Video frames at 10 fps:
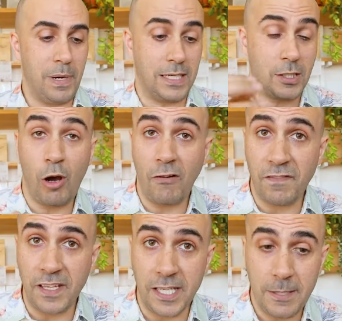but
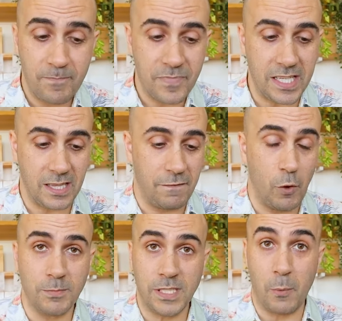coffee, in the
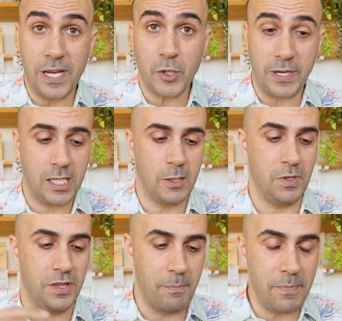forms that we drink it
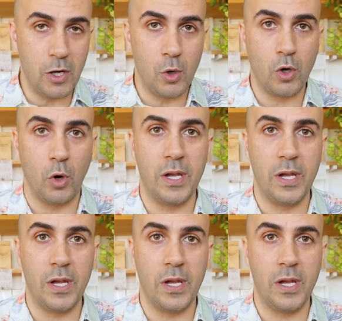with the milk